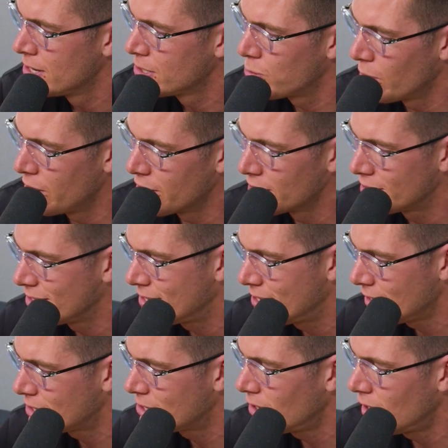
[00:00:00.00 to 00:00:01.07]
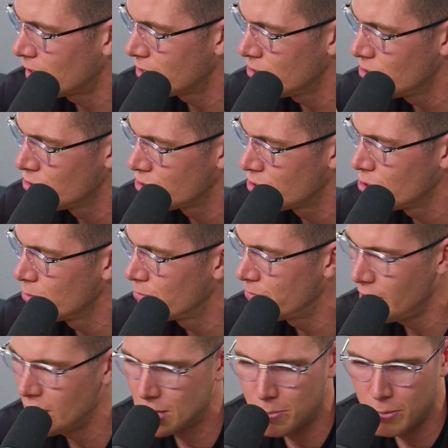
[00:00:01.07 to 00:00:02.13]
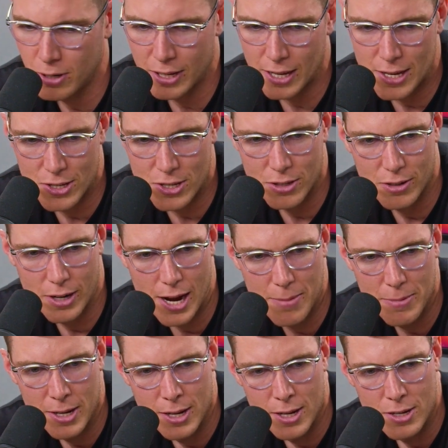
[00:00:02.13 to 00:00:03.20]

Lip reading: Twitter, TikTok, YouTube, Facebook, Instagram.